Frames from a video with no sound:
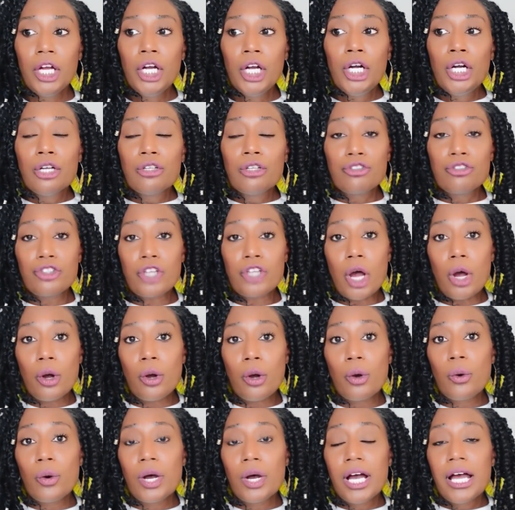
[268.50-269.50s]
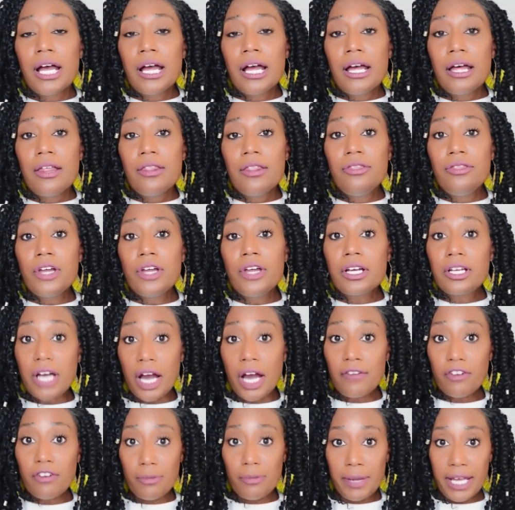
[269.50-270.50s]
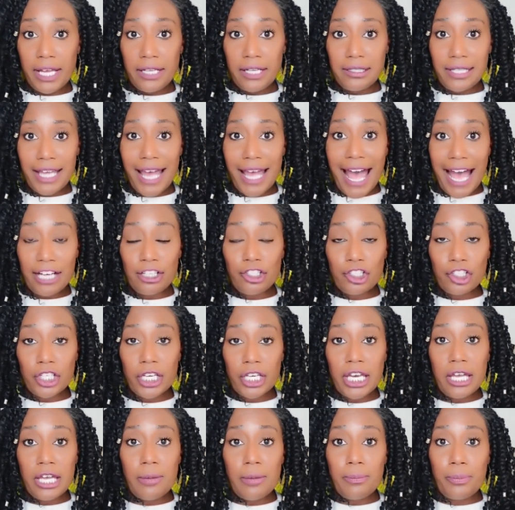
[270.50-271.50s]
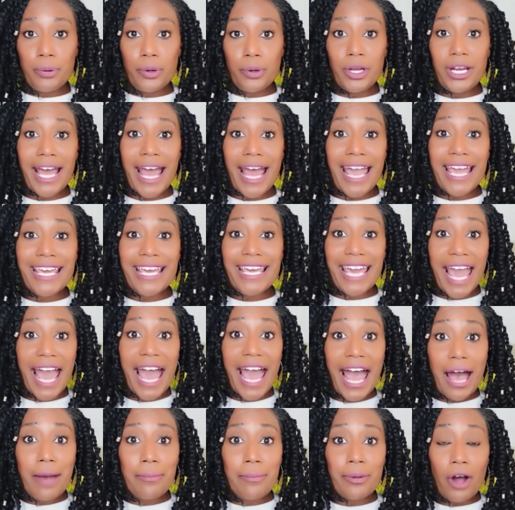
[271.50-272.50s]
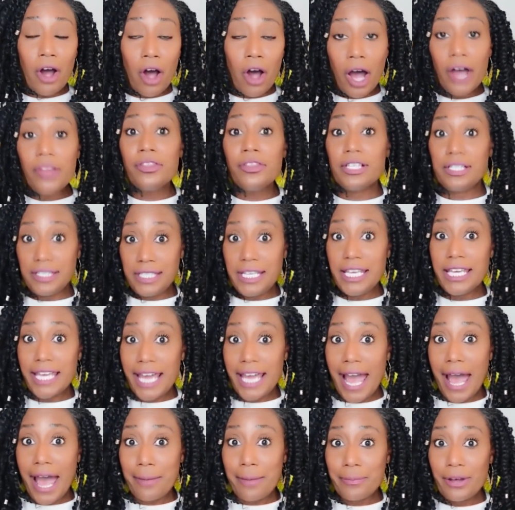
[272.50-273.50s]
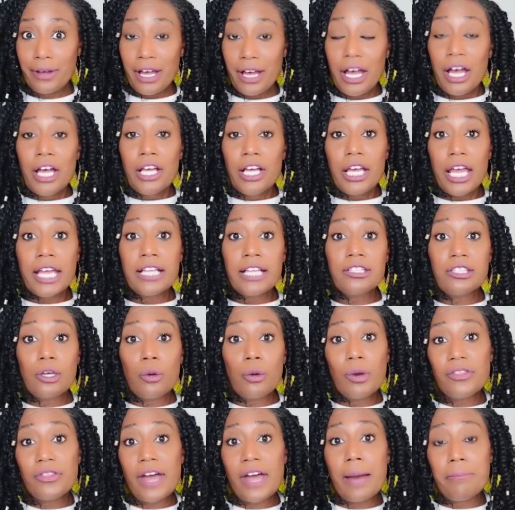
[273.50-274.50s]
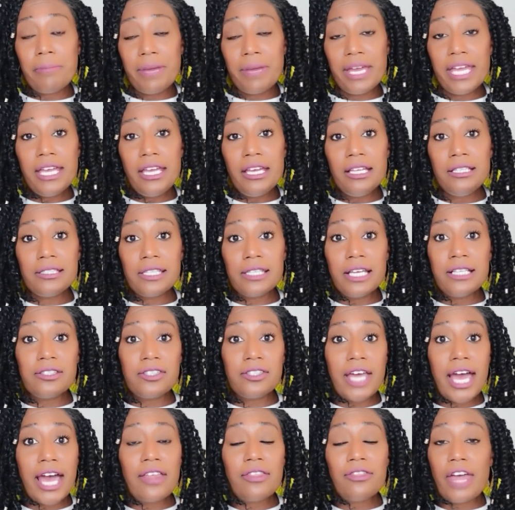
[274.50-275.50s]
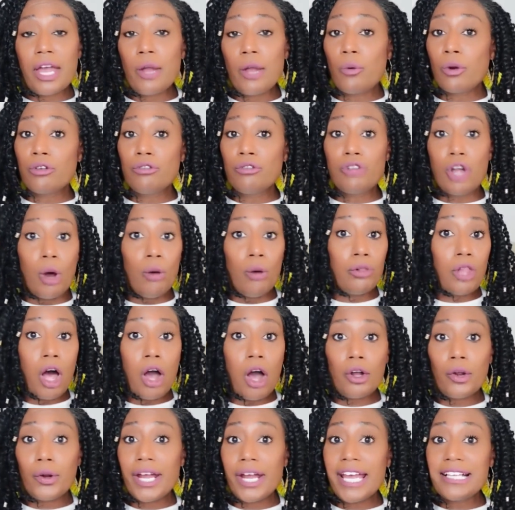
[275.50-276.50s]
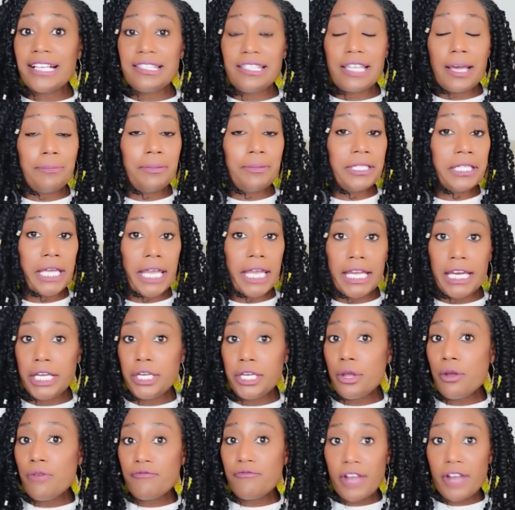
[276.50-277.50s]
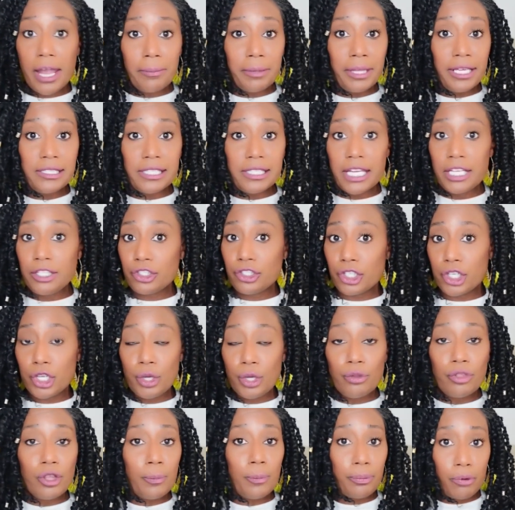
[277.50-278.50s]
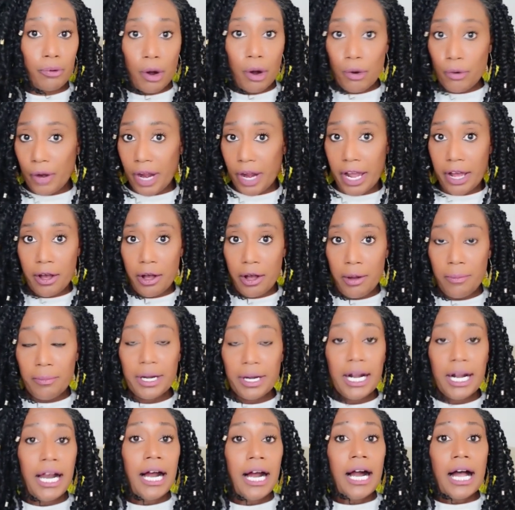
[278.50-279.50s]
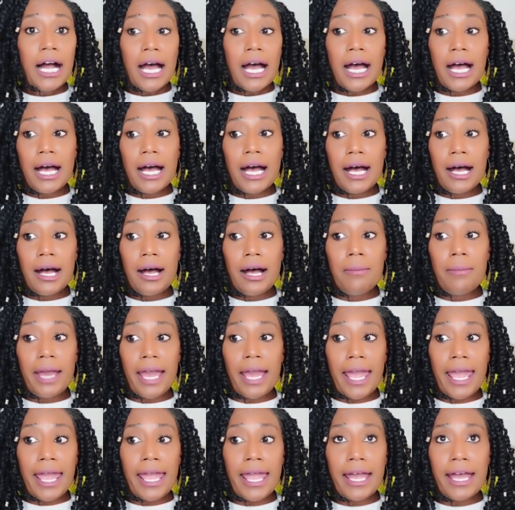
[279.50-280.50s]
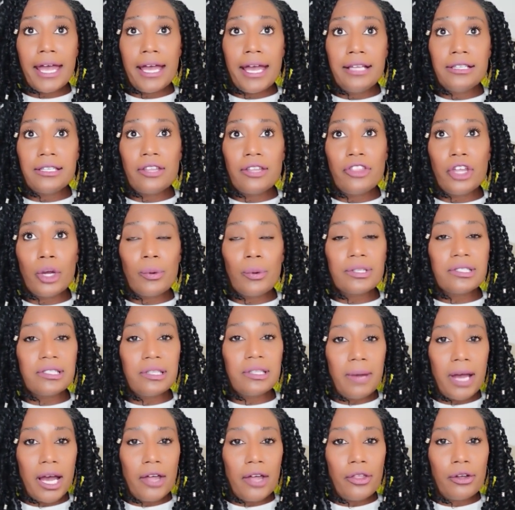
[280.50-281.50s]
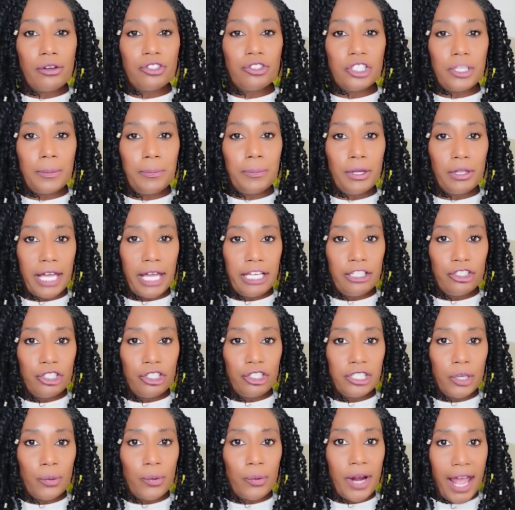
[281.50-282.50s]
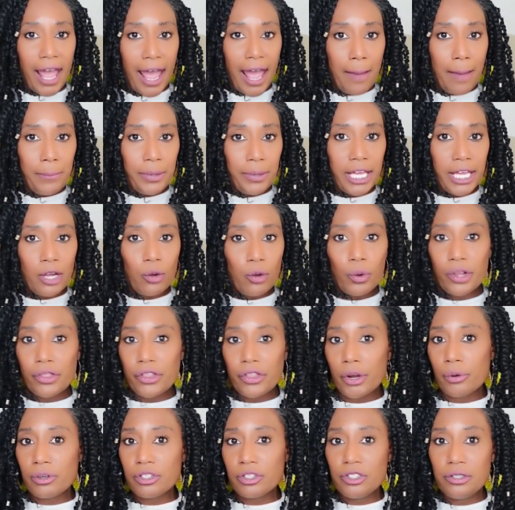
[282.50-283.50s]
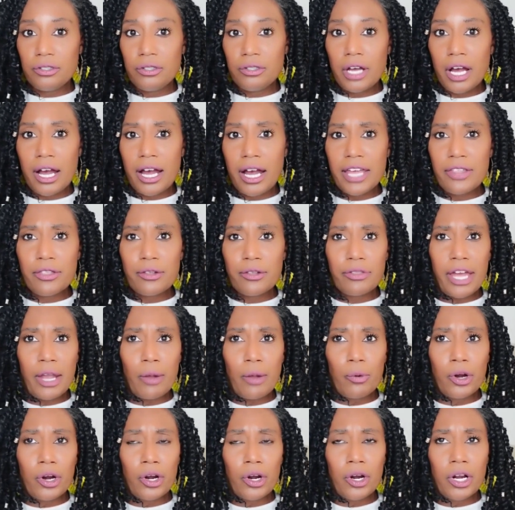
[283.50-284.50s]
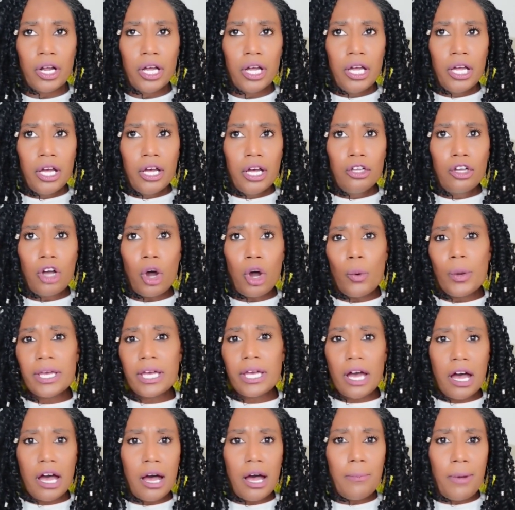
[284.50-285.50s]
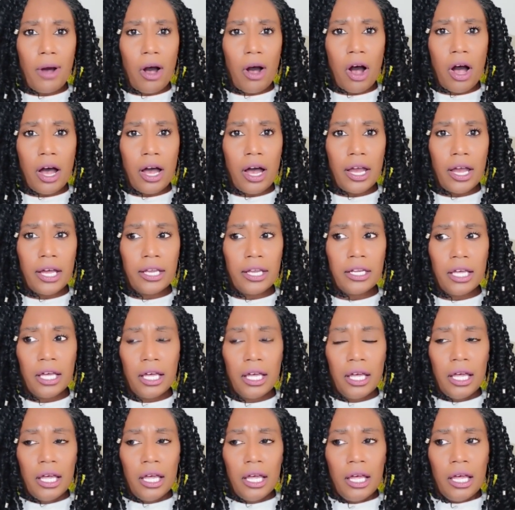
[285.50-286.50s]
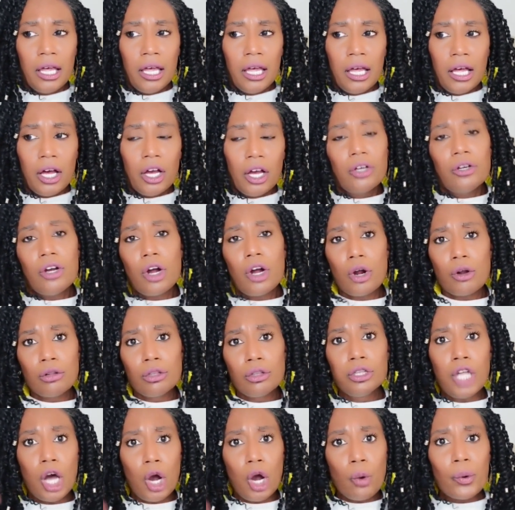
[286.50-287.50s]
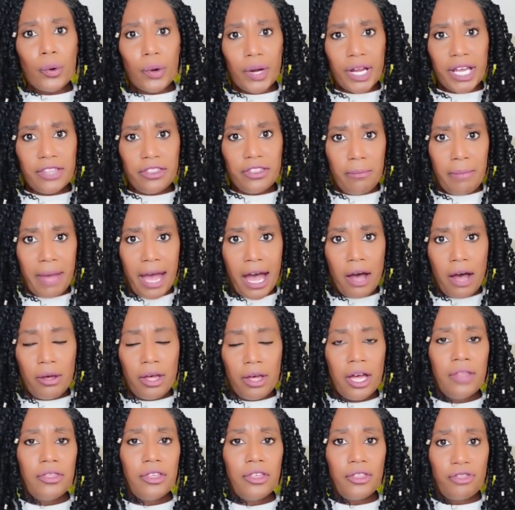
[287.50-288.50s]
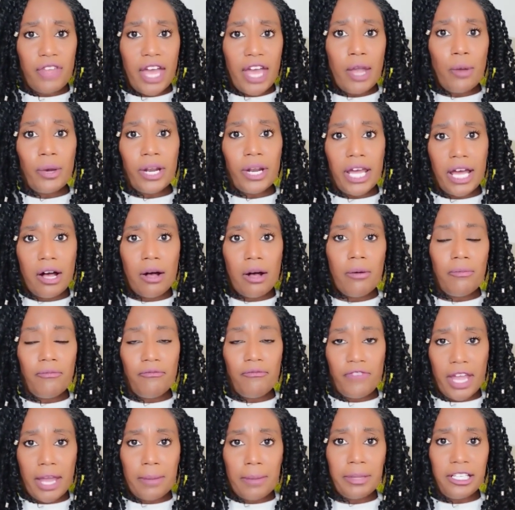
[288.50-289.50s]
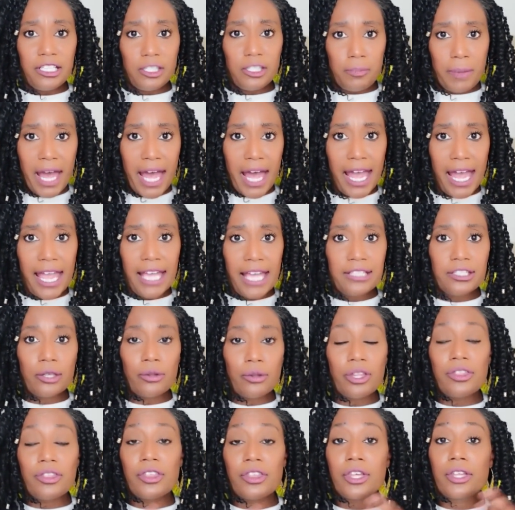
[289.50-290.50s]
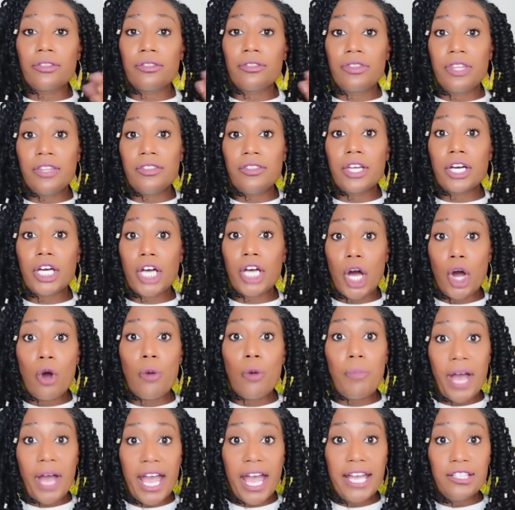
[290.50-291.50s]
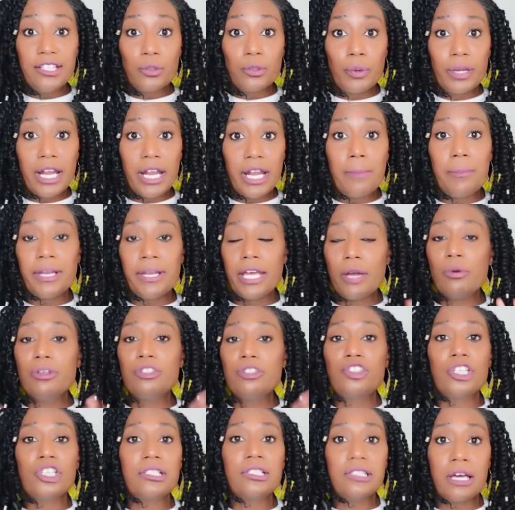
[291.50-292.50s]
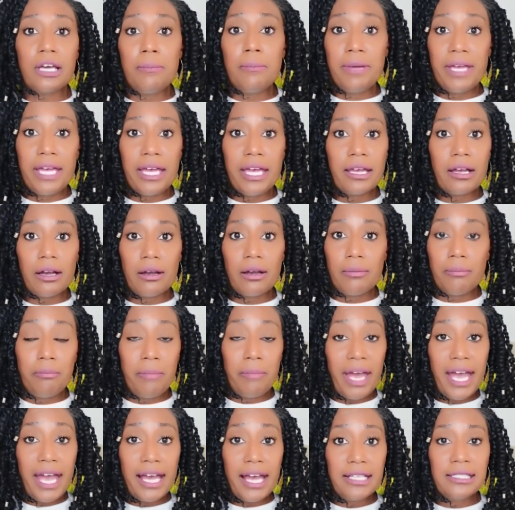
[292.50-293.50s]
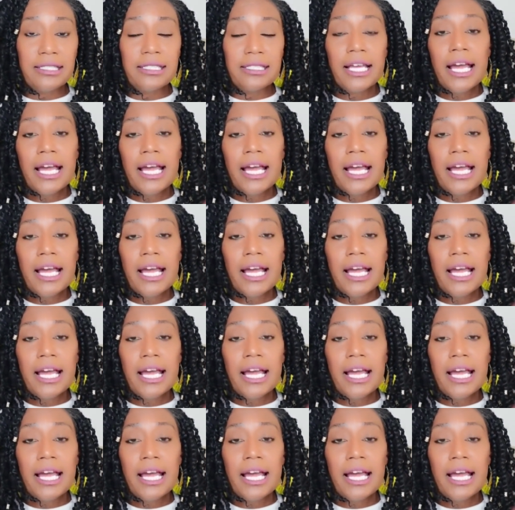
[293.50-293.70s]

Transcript: So the government actually put a cap on the CCAP. And so what that means is that they were no longer accepting any new families into the program. And there were some other stipulations that were happening where there was either they were going up on or lowering the amount that they would help families pay, so that then the co-pays went up, and it was just a big mess.